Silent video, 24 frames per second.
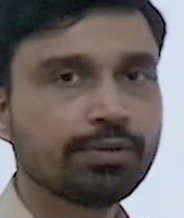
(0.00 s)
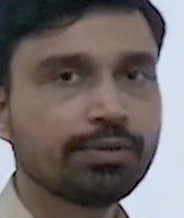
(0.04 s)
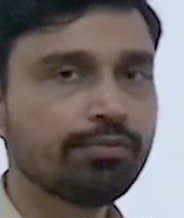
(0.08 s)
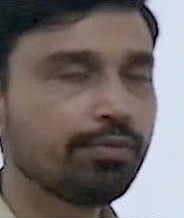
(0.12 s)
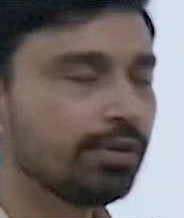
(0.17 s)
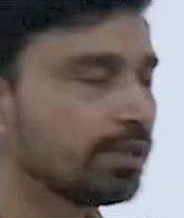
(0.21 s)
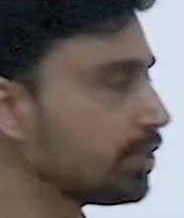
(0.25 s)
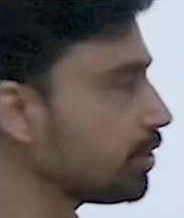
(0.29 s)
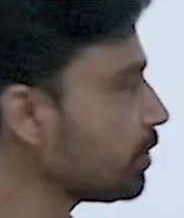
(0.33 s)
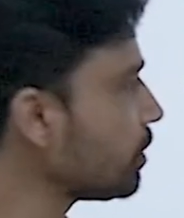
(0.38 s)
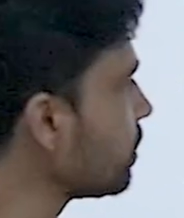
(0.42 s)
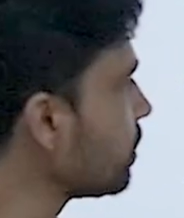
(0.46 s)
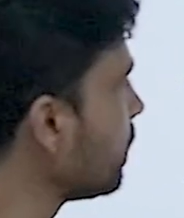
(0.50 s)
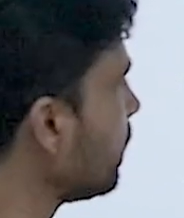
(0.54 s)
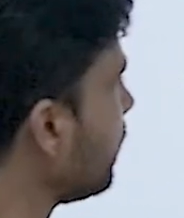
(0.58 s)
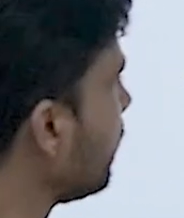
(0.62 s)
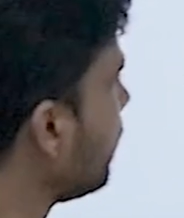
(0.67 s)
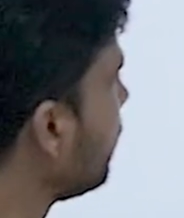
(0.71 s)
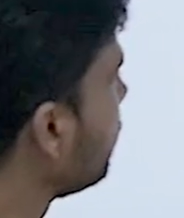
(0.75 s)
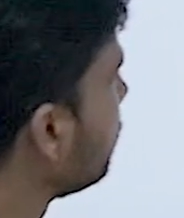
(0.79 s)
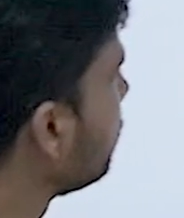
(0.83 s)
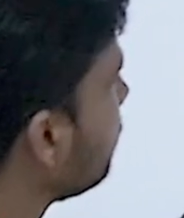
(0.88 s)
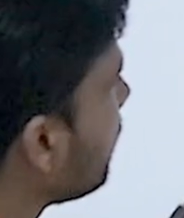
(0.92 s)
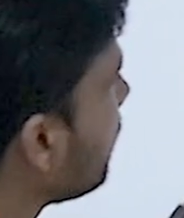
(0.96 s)
First,
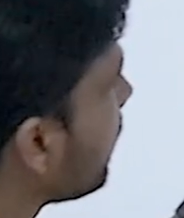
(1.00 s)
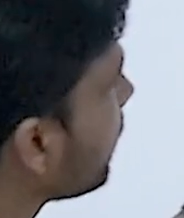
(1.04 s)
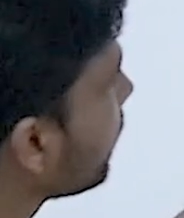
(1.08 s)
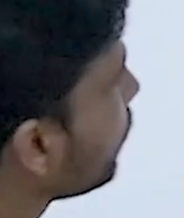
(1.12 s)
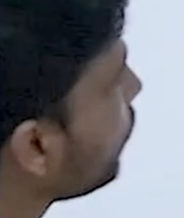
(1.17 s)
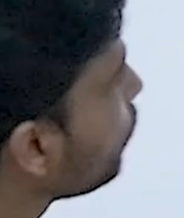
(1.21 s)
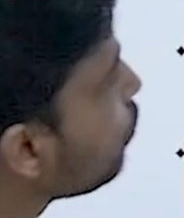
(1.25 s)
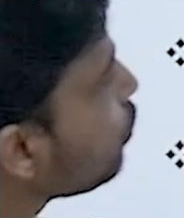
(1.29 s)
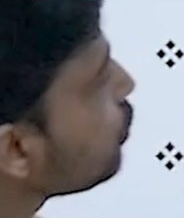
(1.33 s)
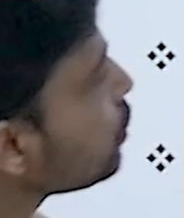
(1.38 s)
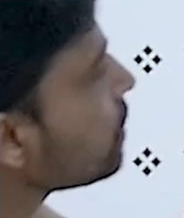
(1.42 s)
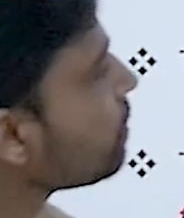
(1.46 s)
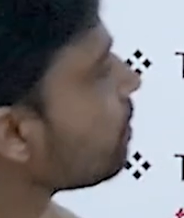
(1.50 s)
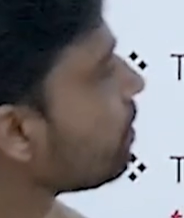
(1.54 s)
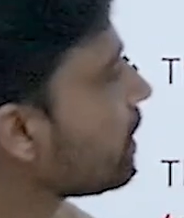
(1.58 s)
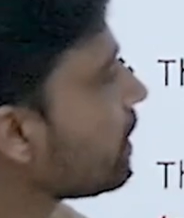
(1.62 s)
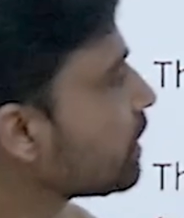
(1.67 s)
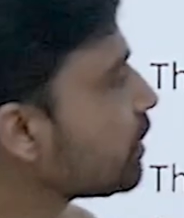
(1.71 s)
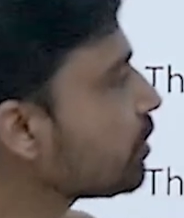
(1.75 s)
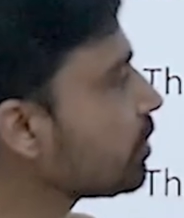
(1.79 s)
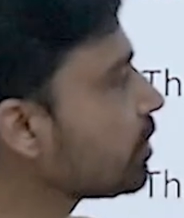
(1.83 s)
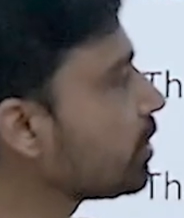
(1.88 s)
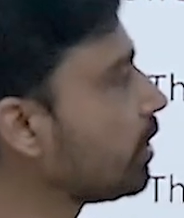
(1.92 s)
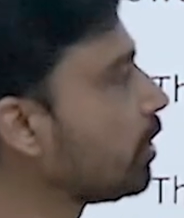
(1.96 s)
the accused
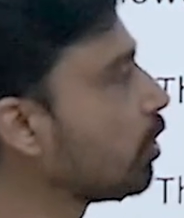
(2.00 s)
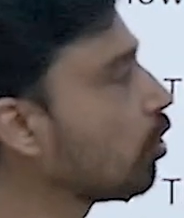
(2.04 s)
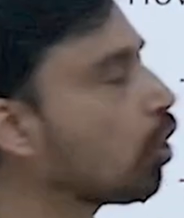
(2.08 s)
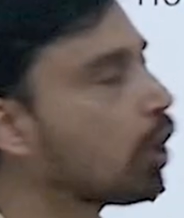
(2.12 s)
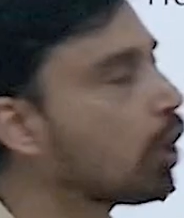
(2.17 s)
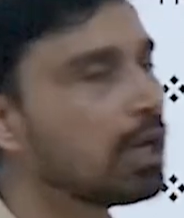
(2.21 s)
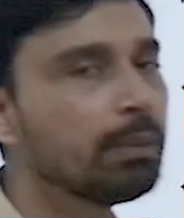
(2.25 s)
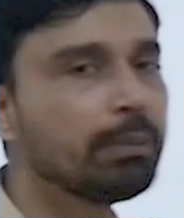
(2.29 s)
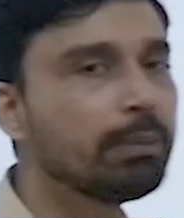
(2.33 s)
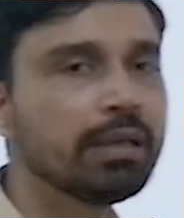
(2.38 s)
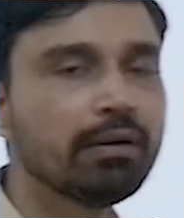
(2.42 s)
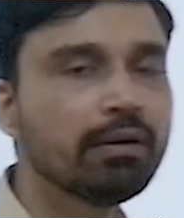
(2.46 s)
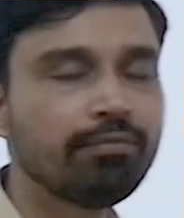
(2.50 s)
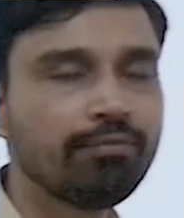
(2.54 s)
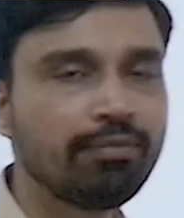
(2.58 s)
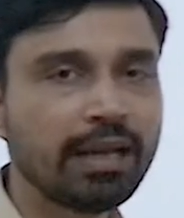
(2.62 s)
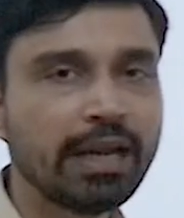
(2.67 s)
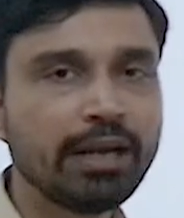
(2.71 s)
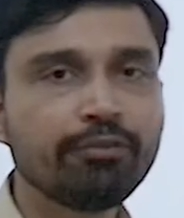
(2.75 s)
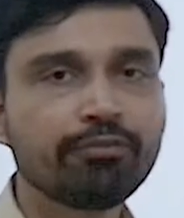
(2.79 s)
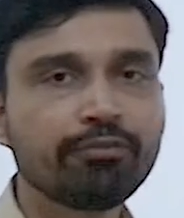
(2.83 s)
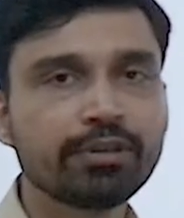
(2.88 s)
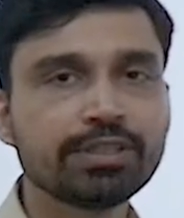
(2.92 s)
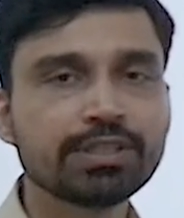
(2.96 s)
must not be a
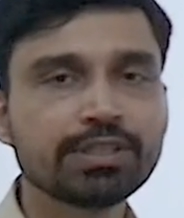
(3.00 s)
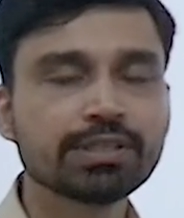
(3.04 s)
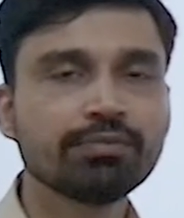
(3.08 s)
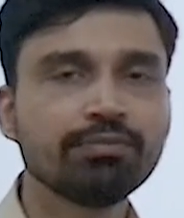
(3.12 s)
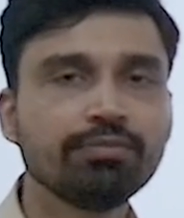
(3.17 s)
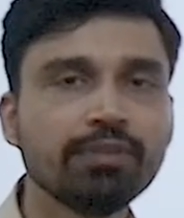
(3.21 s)
flight risk.